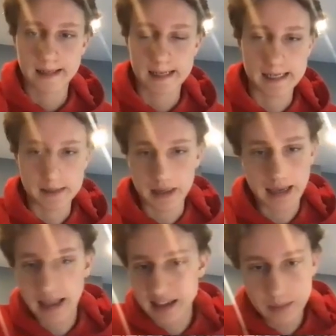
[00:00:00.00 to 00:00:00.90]

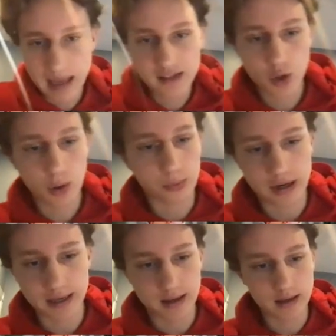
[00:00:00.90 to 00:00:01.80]
Again, the main two are
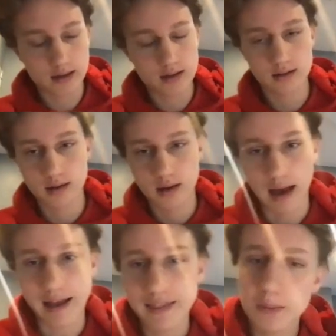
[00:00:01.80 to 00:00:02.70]
pretty good.
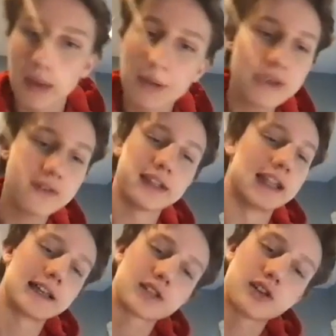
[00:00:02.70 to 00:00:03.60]
I think maybe even
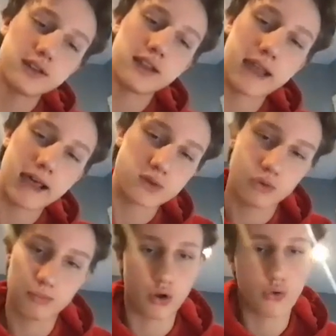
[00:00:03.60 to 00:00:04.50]
less good than the last
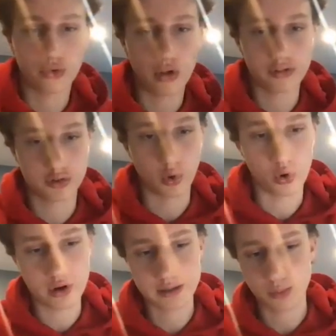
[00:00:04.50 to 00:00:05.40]
one, but overall the
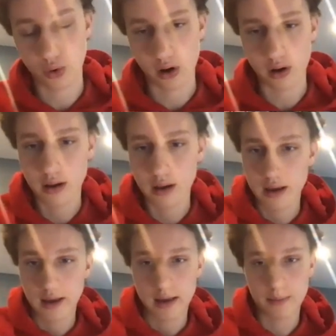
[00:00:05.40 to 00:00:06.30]
story is more
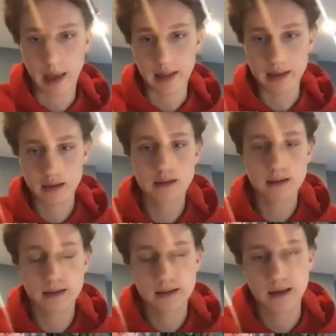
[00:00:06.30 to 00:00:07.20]
compelling.
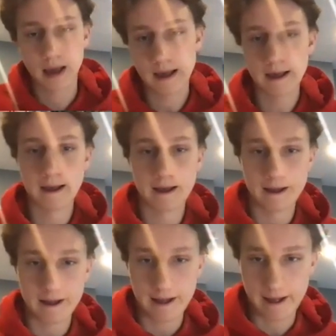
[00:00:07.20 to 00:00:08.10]

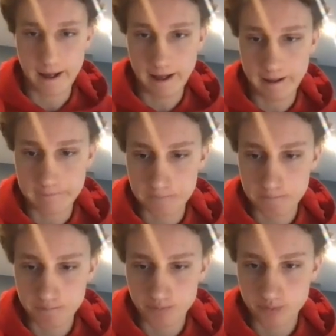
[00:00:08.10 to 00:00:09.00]
So
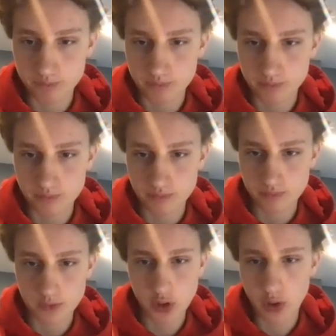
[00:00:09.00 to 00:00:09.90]

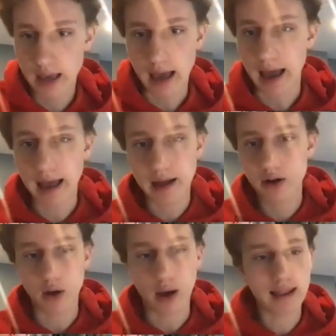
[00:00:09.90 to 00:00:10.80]
yeah, I don't
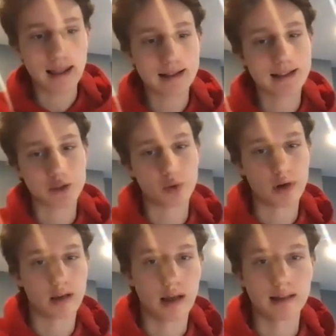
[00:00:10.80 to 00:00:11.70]
know. I like this
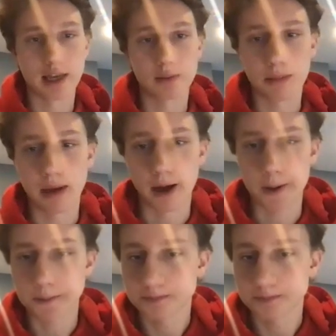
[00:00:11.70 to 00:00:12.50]
one a little bit better.